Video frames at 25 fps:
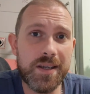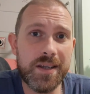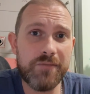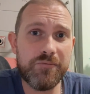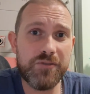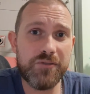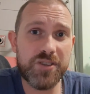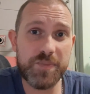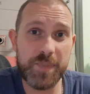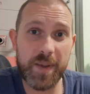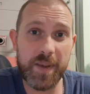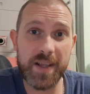
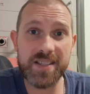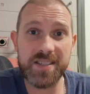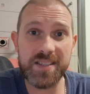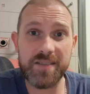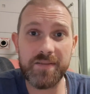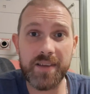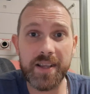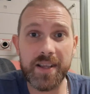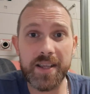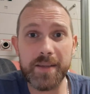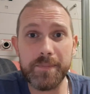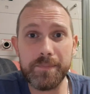
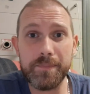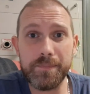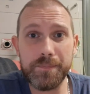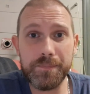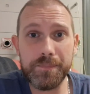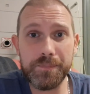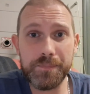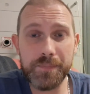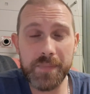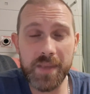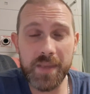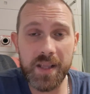respectively
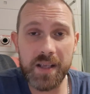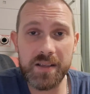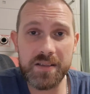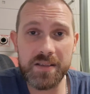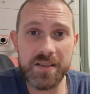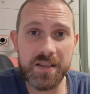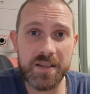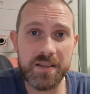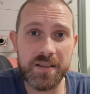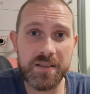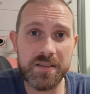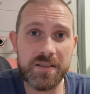
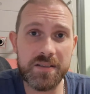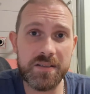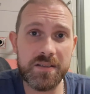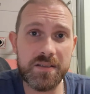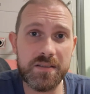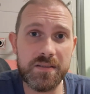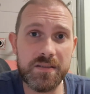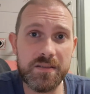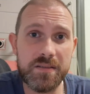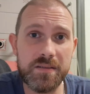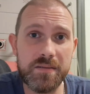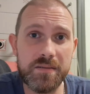
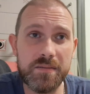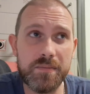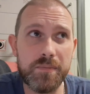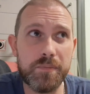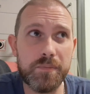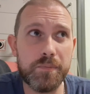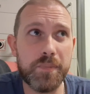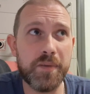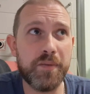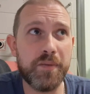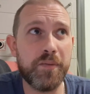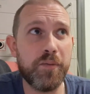since
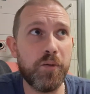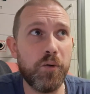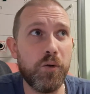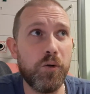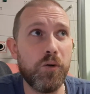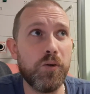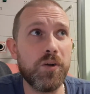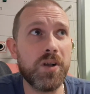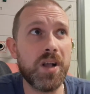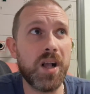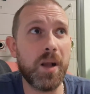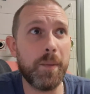
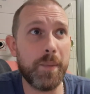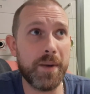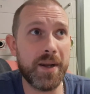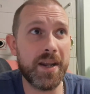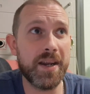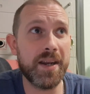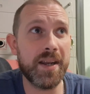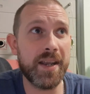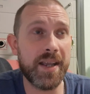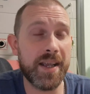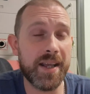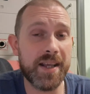before coming in
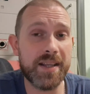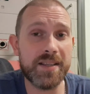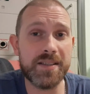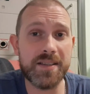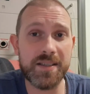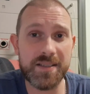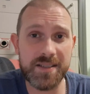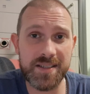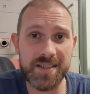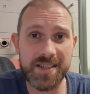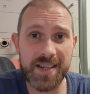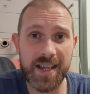here to
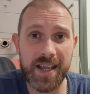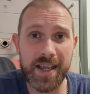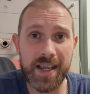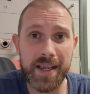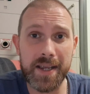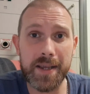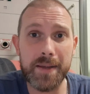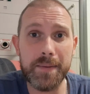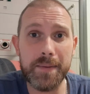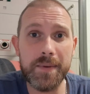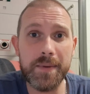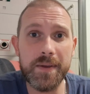
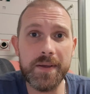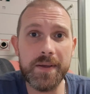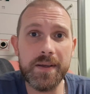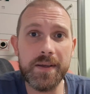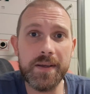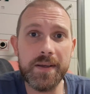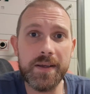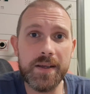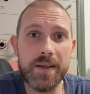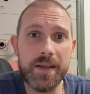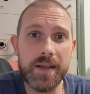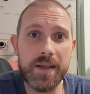today,
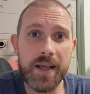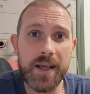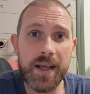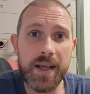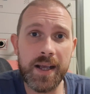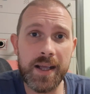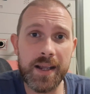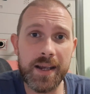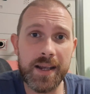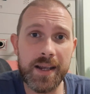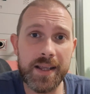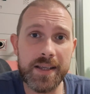
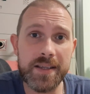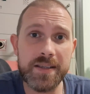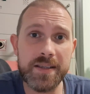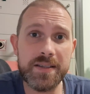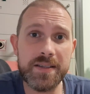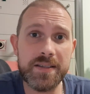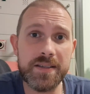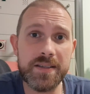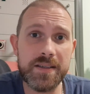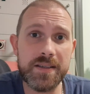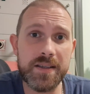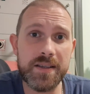at
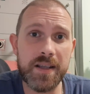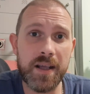least